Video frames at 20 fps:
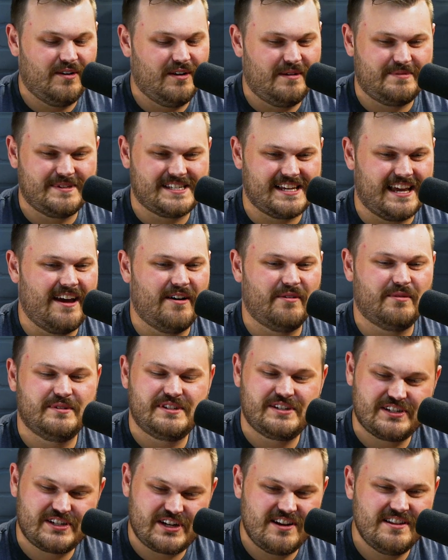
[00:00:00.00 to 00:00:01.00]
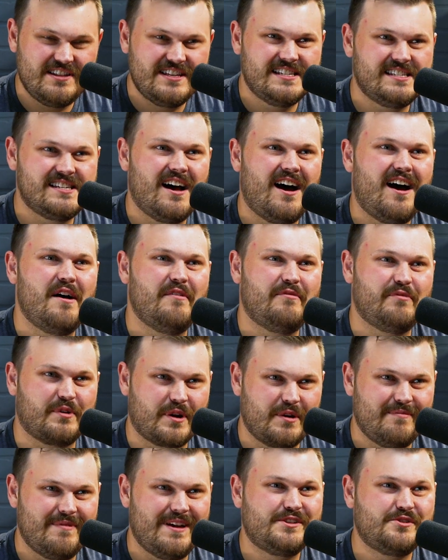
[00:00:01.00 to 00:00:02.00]
up a second. Yeah, we'll just turn this off. We're
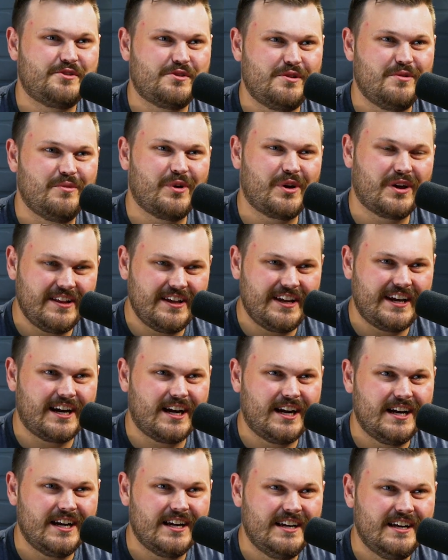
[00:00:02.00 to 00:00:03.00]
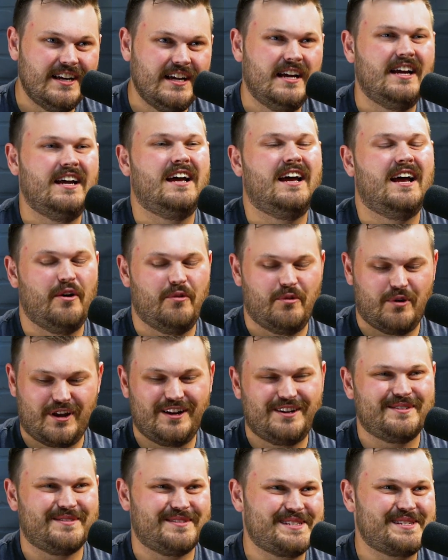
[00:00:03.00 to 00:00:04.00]
going to make sure that we're clear. And we're
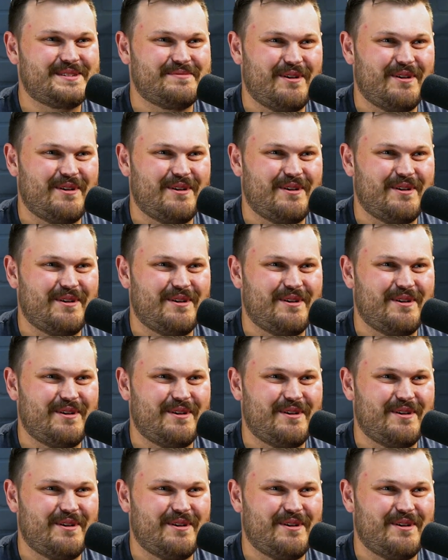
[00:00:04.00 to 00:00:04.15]
going to do this